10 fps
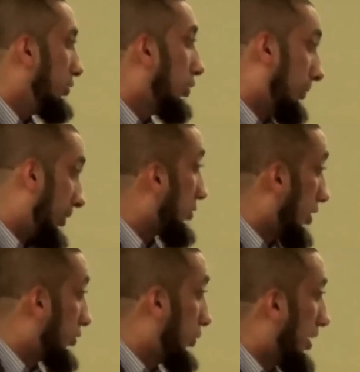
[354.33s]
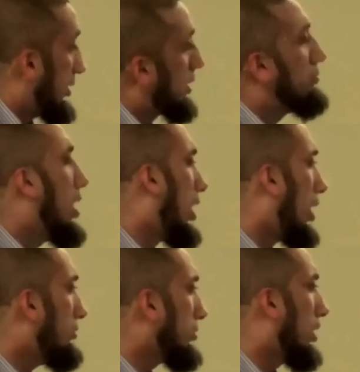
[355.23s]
Your mother calls you out and says, Mom,